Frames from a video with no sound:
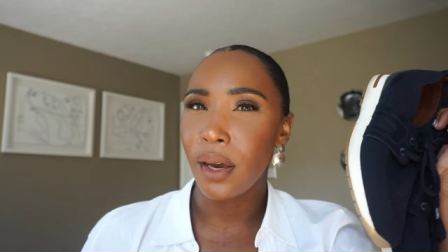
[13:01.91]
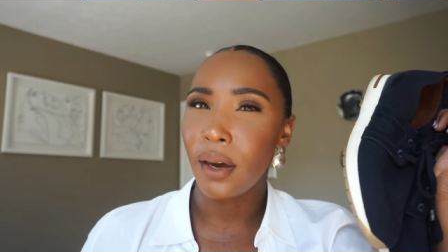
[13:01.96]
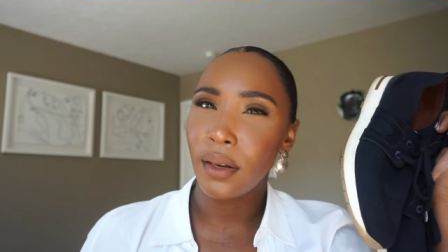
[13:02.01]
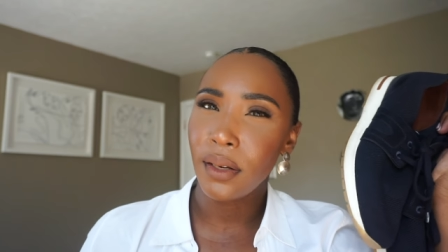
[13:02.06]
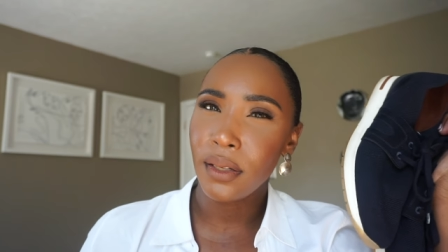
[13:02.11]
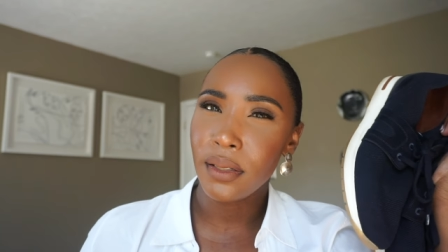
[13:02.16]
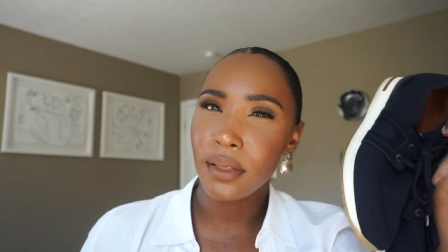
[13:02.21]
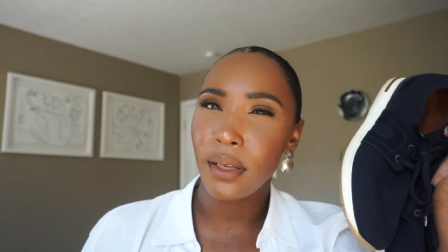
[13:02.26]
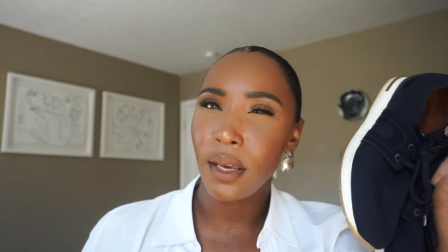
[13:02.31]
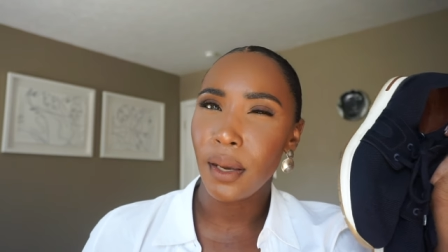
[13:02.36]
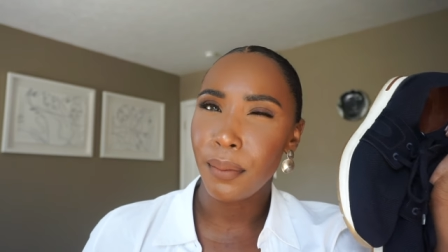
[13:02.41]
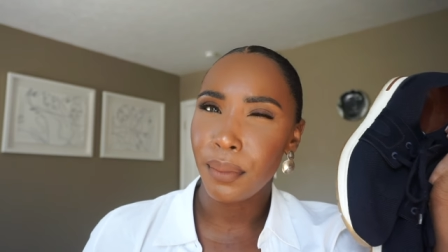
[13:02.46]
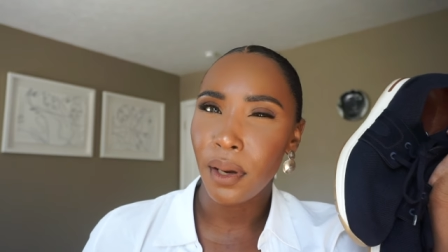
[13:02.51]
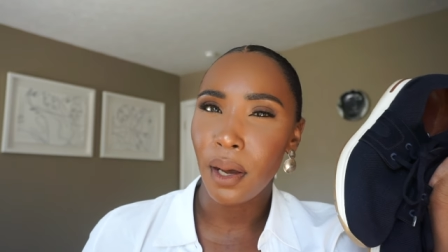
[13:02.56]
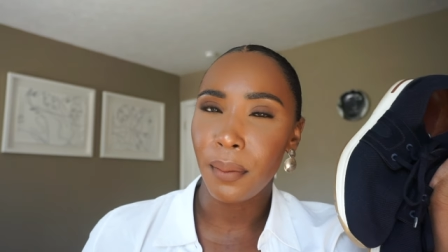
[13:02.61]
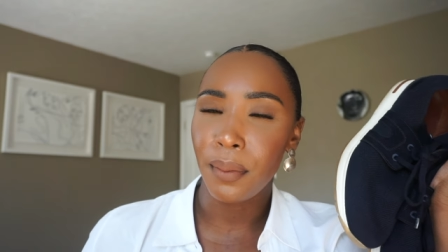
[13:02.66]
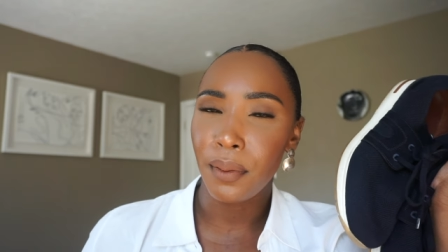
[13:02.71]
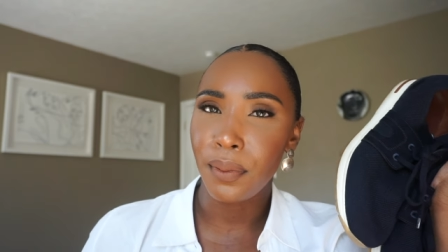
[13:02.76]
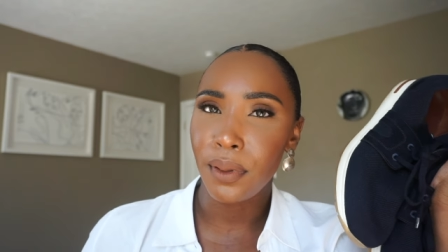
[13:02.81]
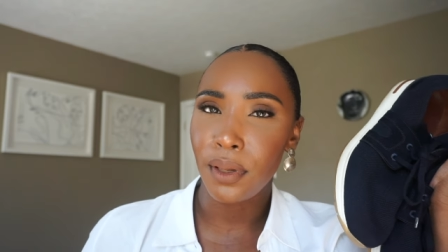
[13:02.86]
Honestly I
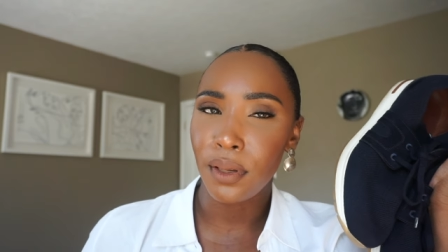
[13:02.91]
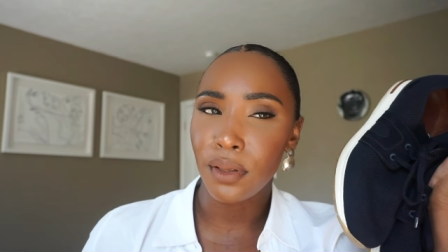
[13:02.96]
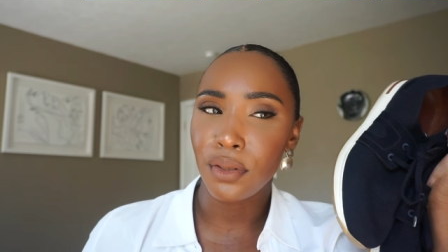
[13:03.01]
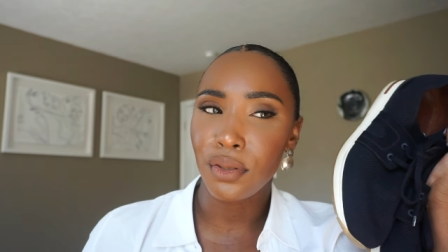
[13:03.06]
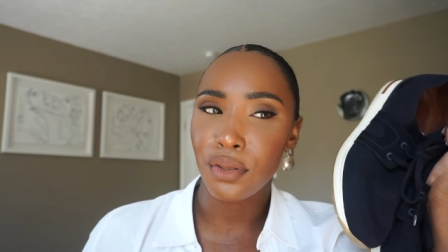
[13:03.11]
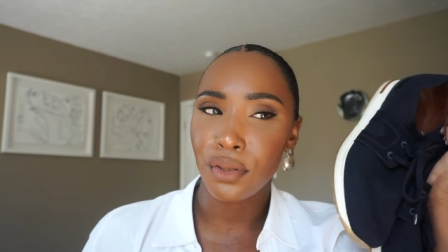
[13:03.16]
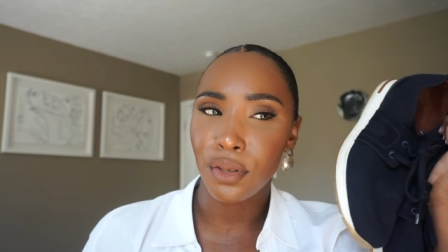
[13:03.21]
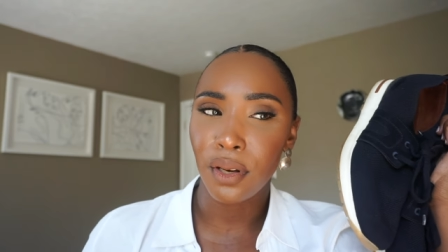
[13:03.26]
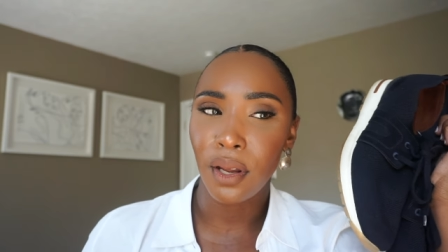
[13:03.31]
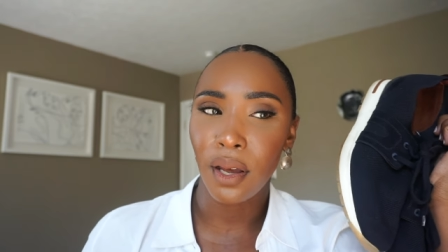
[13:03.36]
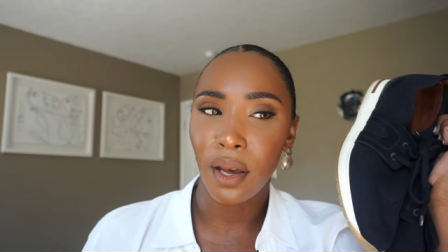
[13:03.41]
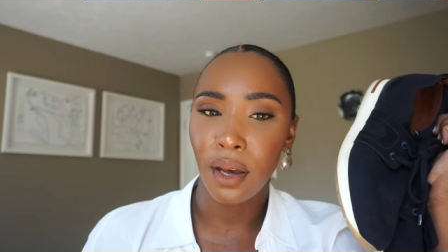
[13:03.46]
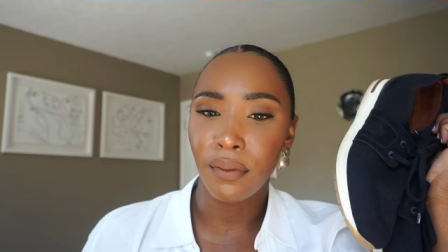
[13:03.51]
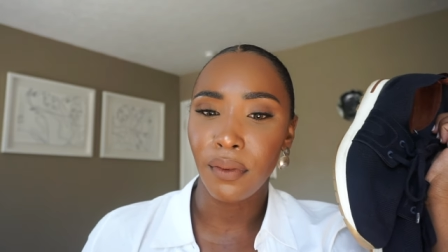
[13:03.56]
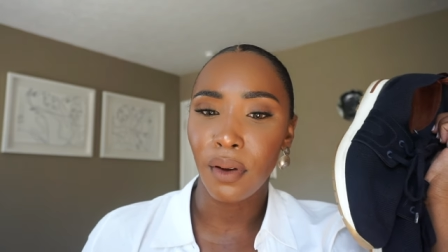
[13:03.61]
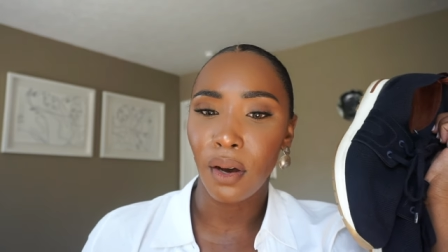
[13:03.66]
probably should have